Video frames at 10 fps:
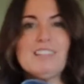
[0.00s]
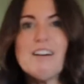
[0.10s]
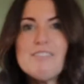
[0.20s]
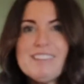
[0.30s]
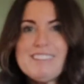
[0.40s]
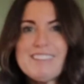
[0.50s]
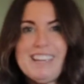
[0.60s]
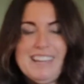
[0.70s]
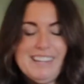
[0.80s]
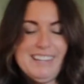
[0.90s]
Love this
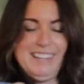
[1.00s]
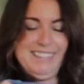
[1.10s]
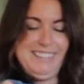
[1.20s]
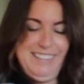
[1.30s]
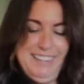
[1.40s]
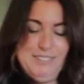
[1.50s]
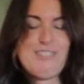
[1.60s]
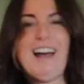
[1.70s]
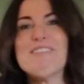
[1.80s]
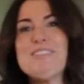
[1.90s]
thing. It's
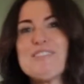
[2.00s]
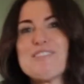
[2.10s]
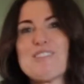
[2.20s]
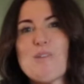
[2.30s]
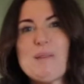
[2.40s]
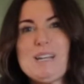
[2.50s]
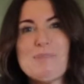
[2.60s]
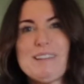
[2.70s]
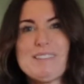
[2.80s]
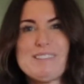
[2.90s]
traveled so many
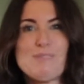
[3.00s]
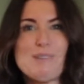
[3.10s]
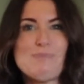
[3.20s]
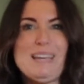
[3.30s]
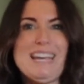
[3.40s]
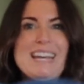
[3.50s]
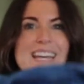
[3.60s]
places with me.